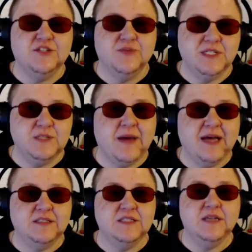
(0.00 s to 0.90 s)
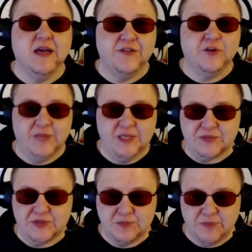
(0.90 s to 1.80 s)
to respect other
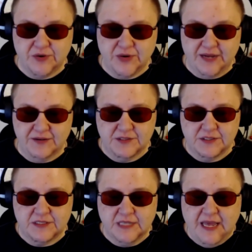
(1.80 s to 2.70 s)
people's pronouns.